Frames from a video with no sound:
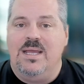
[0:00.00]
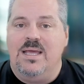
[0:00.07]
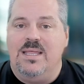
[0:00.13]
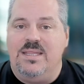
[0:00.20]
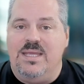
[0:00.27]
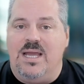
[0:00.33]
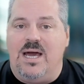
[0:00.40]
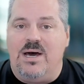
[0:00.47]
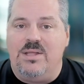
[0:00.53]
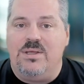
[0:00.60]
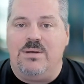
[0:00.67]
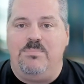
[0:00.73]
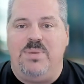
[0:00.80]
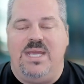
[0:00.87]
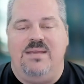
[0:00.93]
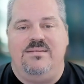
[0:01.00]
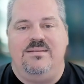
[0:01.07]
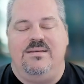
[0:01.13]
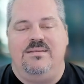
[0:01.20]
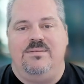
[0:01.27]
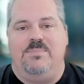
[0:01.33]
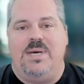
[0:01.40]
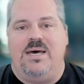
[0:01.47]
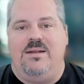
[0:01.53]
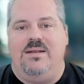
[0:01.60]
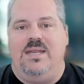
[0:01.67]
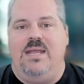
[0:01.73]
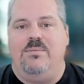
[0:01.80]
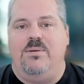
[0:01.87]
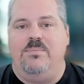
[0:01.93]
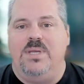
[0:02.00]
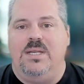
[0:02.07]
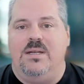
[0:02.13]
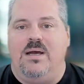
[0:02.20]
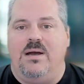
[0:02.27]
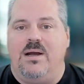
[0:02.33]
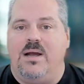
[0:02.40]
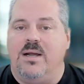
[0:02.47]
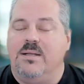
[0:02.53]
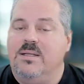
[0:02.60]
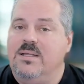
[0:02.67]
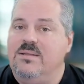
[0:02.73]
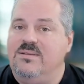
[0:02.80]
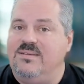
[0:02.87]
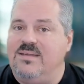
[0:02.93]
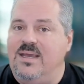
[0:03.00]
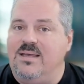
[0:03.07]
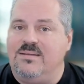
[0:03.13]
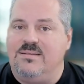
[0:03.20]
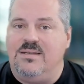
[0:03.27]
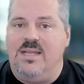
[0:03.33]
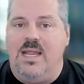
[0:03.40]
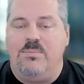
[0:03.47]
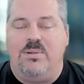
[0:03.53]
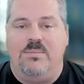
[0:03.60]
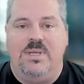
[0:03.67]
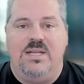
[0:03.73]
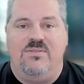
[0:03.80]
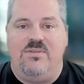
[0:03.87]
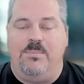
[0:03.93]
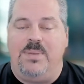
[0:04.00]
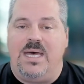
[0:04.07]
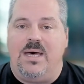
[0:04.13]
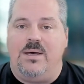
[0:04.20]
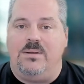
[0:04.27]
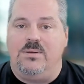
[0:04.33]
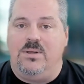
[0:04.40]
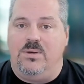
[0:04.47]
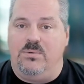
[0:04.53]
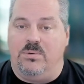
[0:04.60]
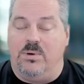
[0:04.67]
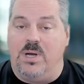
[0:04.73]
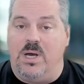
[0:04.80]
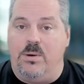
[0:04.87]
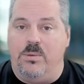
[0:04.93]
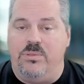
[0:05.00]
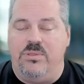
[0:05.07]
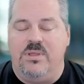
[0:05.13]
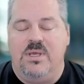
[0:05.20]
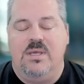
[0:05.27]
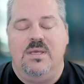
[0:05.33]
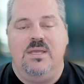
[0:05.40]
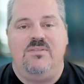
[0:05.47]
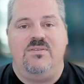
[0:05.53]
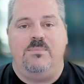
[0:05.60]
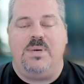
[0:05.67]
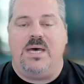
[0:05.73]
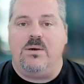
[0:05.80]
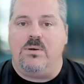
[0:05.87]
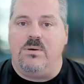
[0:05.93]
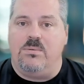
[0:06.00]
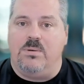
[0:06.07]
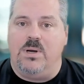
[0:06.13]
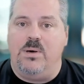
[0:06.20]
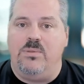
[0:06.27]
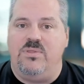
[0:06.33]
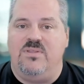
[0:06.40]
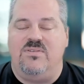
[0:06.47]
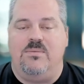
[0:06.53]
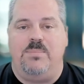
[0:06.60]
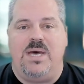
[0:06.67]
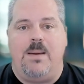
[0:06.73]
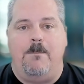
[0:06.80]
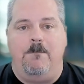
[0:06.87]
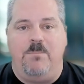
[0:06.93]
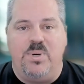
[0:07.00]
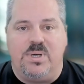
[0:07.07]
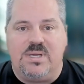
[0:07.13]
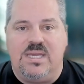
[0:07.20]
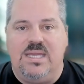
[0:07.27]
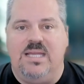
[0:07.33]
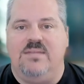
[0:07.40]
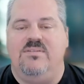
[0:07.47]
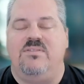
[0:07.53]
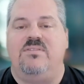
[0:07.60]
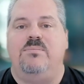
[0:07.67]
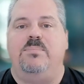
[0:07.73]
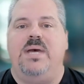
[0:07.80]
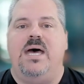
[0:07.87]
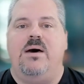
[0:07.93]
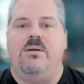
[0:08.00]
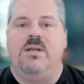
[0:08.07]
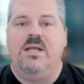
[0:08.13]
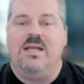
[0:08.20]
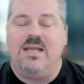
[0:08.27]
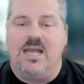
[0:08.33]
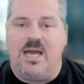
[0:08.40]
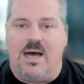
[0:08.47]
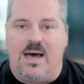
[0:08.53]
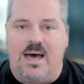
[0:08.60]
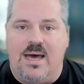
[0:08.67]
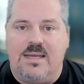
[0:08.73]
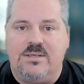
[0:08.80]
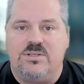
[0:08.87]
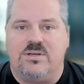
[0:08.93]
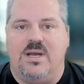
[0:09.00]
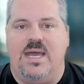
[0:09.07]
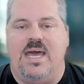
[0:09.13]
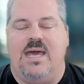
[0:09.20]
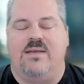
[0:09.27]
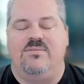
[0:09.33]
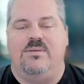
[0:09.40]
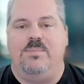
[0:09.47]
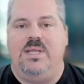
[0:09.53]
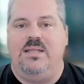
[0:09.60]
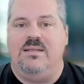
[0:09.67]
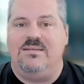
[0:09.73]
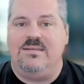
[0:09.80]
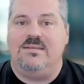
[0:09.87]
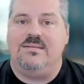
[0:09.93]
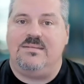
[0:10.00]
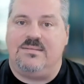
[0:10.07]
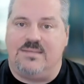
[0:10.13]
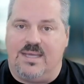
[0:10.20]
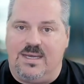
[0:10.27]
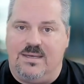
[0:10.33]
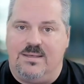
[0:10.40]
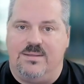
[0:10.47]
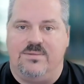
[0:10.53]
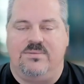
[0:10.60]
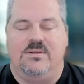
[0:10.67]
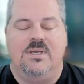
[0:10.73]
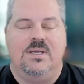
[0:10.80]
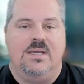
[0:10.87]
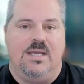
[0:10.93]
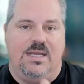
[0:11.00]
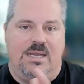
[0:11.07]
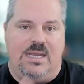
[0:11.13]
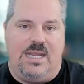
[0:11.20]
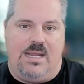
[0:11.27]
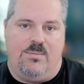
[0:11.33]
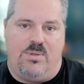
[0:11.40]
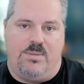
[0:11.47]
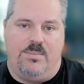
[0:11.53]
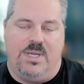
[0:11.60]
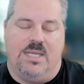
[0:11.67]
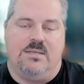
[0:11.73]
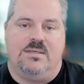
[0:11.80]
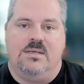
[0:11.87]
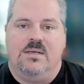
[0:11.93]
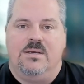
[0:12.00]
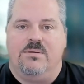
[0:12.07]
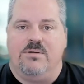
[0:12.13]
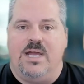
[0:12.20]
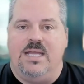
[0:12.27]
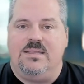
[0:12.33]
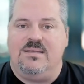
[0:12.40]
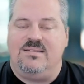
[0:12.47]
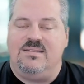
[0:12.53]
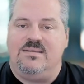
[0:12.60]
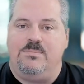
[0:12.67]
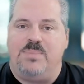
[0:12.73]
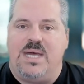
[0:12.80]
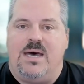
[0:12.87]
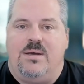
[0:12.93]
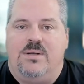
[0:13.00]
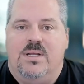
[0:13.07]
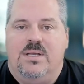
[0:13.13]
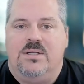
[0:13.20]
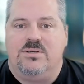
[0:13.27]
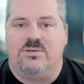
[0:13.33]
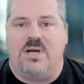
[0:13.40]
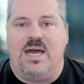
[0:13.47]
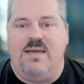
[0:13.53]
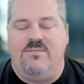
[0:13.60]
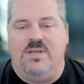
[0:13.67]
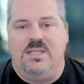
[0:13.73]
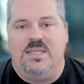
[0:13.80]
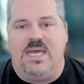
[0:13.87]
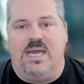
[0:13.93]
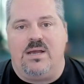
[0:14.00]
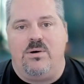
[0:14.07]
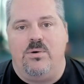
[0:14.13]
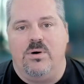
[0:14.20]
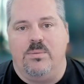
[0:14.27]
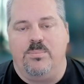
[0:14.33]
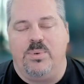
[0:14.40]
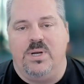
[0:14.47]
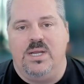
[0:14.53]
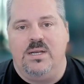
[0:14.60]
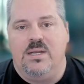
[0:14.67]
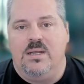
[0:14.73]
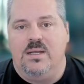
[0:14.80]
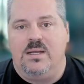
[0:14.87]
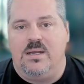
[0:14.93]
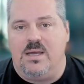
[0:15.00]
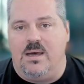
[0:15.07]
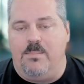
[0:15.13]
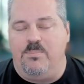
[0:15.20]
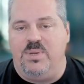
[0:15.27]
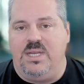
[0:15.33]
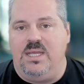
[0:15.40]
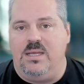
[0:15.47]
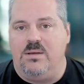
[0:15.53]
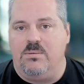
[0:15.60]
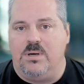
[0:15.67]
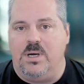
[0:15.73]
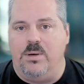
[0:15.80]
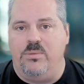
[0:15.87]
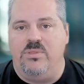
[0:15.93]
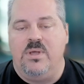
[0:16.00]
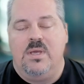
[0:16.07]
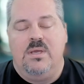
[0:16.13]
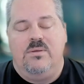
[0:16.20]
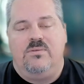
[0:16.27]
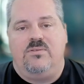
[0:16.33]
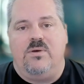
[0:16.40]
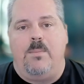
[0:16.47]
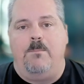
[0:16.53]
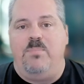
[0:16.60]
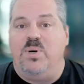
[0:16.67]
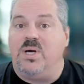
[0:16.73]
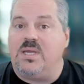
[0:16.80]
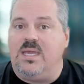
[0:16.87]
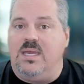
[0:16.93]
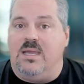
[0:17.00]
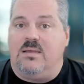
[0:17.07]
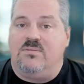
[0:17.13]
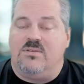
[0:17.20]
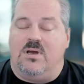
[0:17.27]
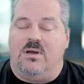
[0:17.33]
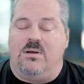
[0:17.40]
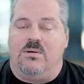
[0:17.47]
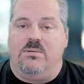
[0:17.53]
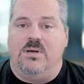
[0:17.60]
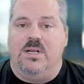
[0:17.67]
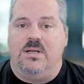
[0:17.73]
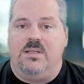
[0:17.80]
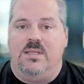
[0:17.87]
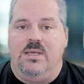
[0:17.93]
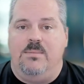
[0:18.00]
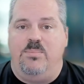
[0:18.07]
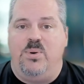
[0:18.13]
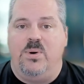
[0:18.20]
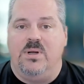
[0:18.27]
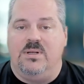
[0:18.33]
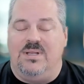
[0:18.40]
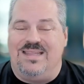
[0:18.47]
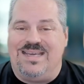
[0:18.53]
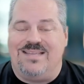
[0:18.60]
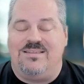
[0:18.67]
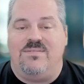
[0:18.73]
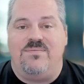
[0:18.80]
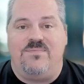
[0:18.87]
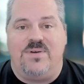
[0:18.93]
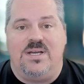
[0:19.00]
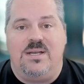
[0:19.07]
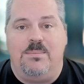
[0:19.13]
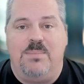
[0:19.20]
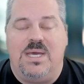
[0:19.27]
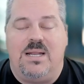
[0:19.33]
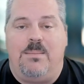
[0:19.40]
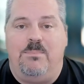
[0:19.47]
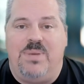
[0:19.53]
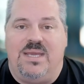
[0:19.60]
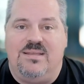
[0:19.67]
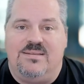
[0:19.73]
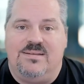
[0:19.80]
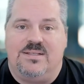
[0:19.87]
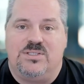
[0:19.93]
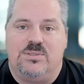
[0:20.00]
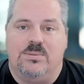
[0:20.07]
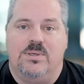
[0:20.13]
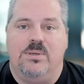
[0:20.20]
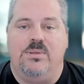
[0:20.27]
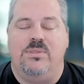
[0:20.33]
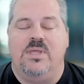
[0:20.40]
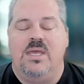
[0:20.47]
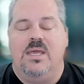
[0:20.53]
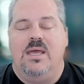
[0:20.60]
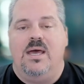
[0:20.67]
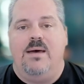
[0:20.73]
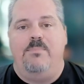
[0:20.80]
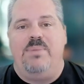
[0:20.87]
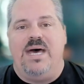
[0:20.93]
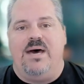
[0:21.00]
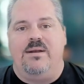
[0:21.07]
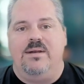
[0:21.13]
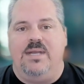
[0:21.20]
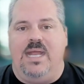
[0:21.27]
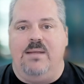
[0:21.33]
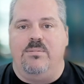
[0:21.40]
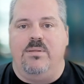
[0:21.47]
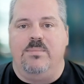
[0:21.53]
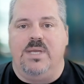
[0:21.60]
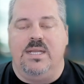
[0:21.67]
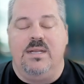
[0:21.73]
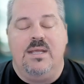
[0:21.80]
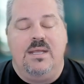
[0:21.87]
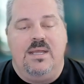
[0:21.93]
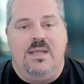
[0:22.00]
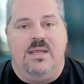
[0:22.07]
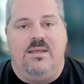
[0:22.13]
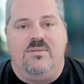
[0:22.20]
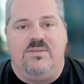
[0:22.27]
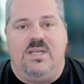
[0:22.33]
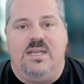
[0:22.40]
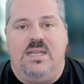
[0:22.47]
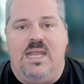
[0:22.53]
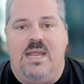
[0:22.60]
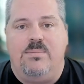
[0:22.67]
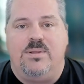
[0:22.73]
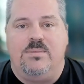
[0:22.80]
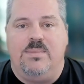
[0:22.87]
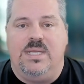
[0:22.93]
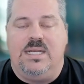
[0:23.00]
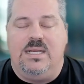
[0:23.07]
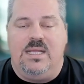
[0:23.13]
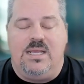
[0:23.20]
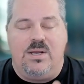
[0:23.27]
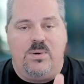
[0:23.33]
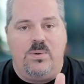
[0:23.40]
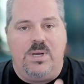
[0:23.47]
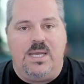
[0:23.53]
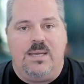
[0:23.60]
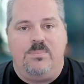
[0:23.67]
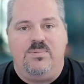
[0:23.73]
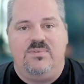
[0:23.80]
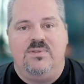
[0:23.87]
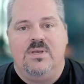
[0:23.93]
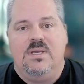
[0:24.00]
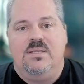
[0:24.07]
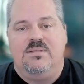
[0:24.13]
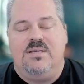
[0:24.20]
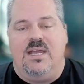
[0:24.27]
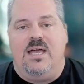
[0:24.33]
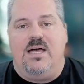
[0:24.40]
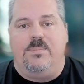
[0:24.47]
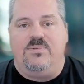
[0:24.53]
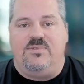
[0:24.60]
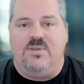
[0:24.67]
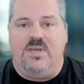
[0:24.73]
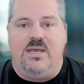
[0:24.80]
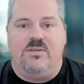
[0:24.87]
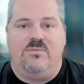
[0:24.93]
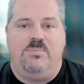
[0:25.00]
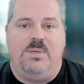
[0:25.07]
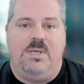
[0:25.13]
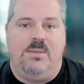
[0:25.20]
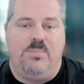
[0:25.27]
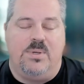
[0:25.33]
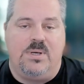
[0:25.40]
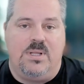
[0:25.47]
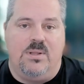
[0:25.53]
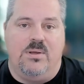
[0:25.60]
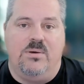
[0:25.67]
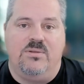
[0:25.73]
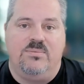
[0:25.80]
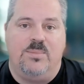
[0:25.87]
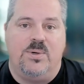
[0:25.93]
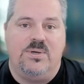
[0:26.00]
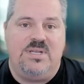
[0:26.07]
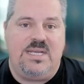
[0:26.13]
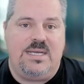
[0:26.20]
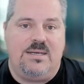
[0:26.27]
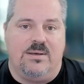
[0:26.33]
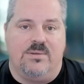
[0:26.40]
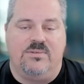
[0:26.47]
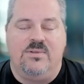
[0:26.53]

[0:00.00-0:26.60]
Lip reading: The other basics about enablement are sales enablement is about growth. It's about growth. It's about bookings. It's about contracts. I mean, this is sales enablement, right? This is about driving that corporate company growth. So bookings are critically important. That's a fundamental basic truth about enablement is enablement equips to help salespeople close more deals.